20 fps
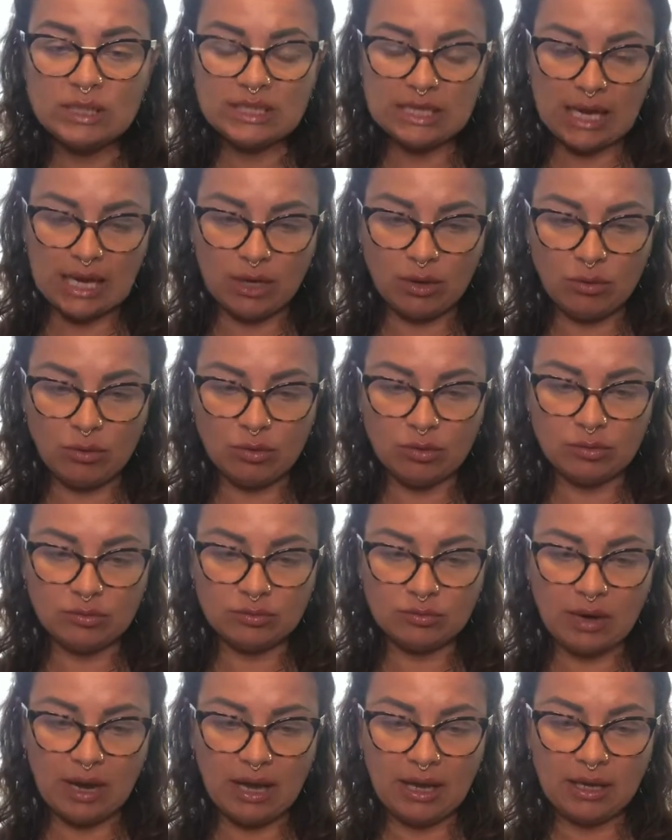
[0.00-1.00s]
cycle,
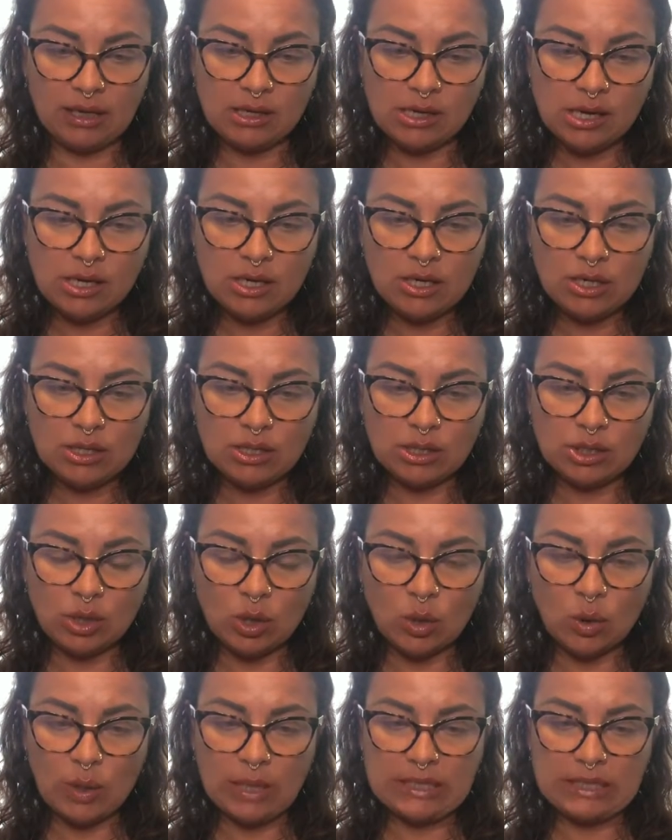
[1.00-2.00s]
right?
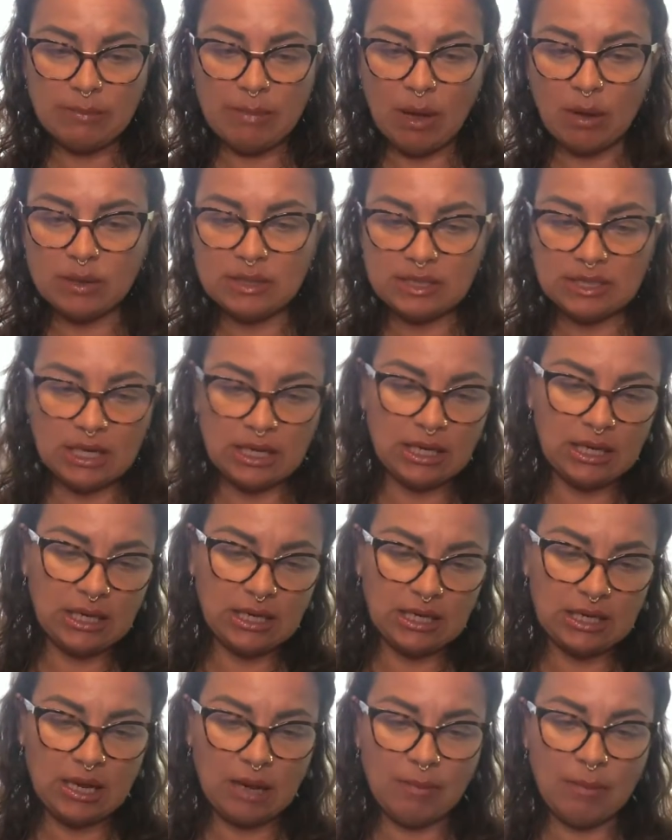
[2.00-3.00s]
So it's about setting
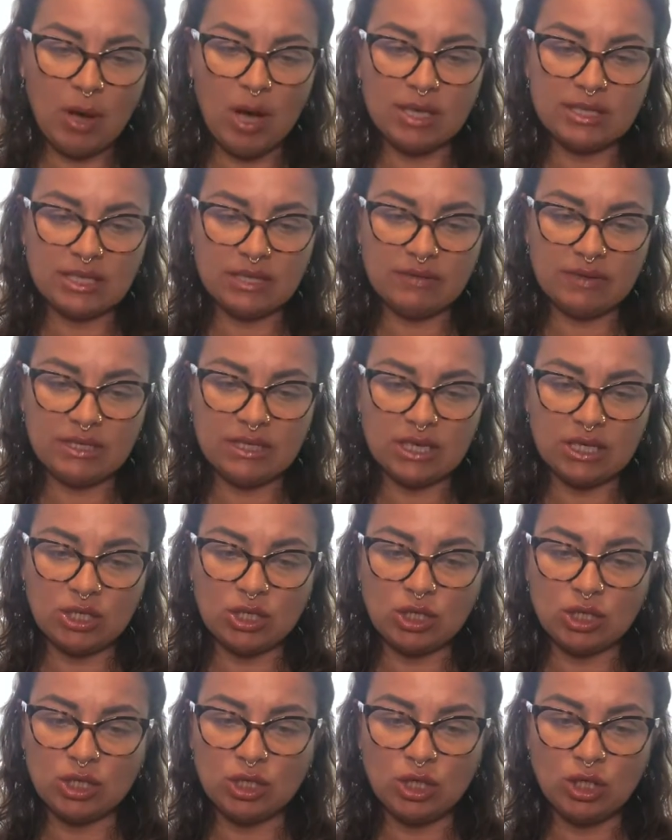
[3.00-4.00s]
in positive
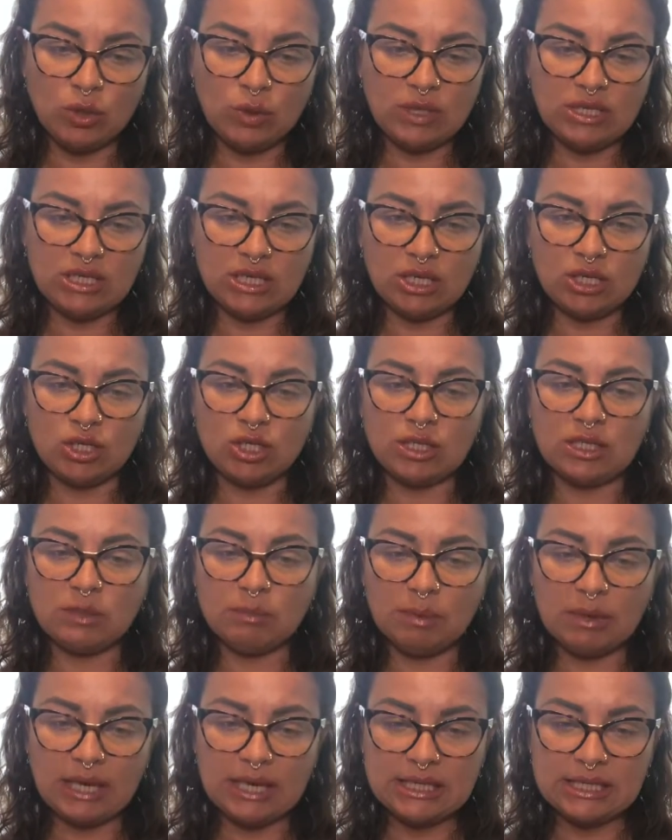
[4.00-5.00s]
intention, new intentions,
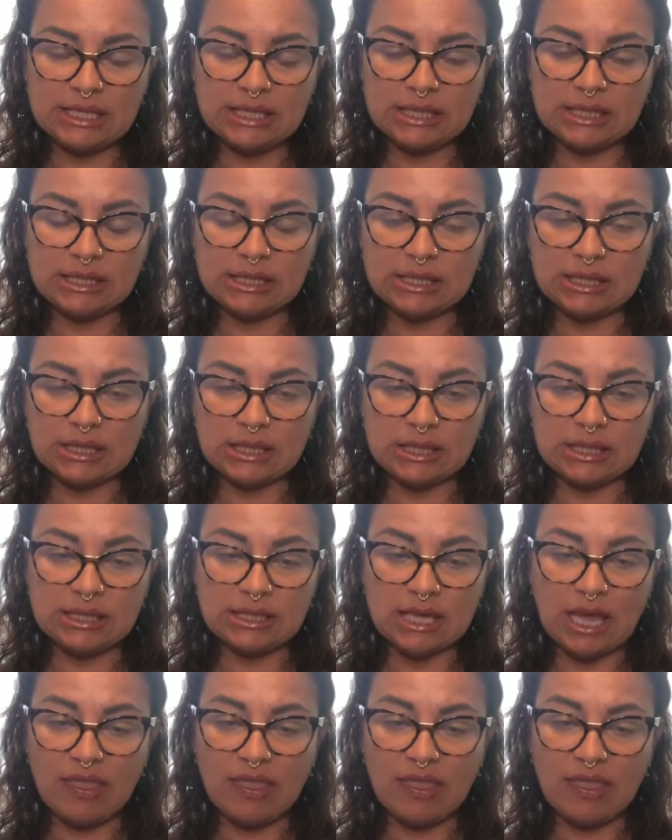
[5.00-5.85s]
planting seeds.